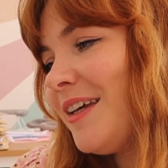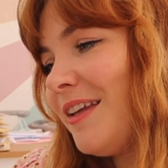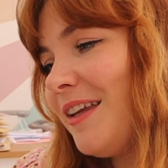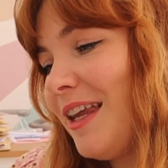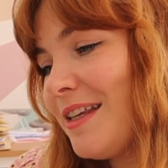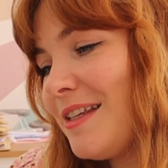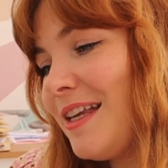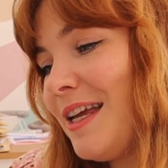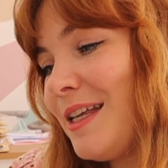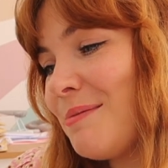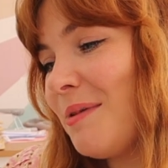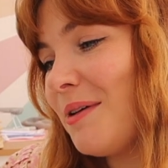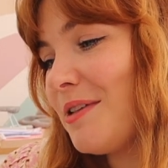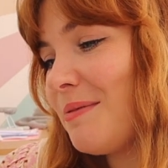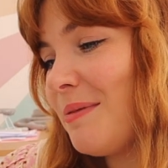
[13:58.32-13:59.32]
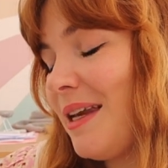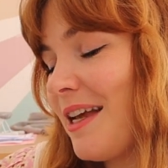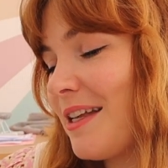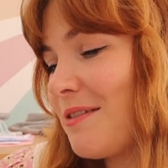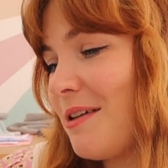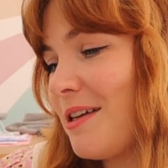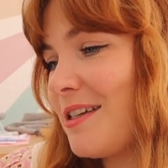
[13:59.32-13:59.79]
This leads me on to my
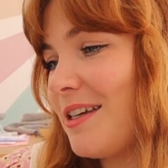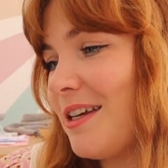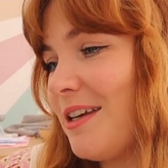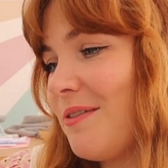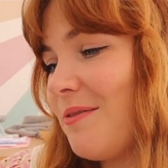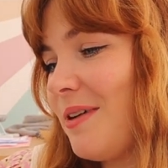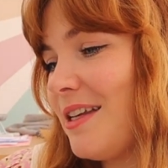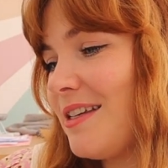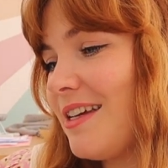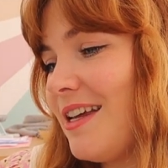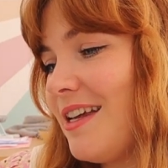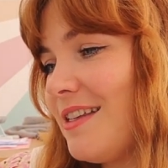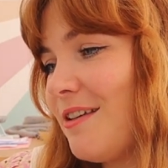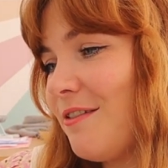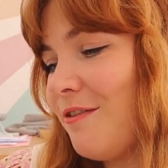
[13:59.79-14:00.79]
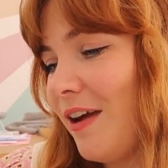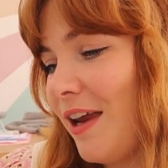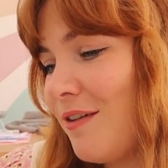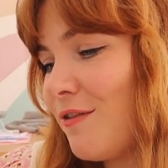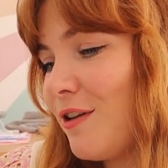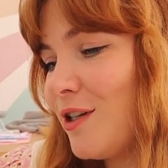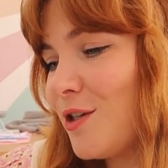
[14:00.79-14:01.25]
next question which is
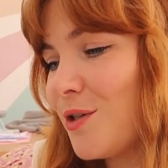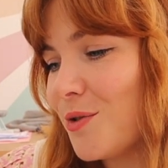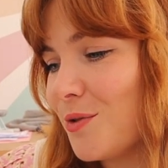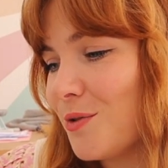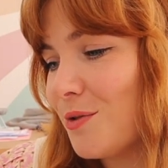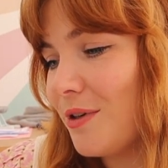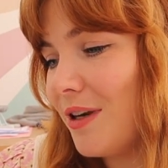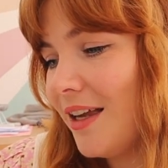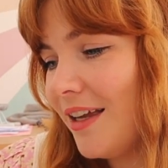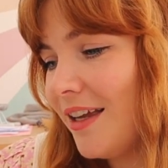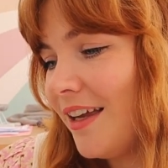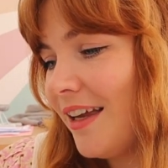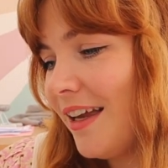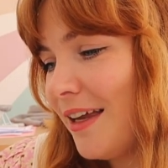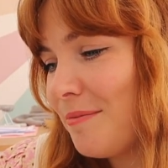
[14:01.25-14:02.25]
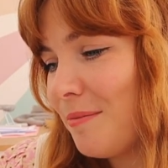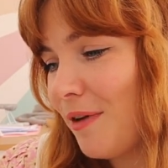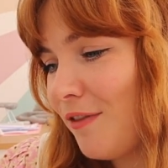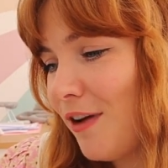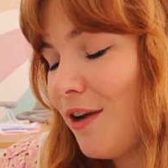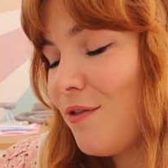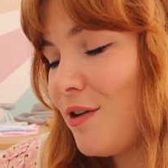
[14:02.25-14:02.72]
favourite tool. My
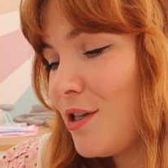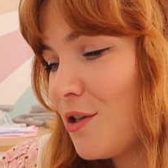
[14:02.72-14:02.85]
favourite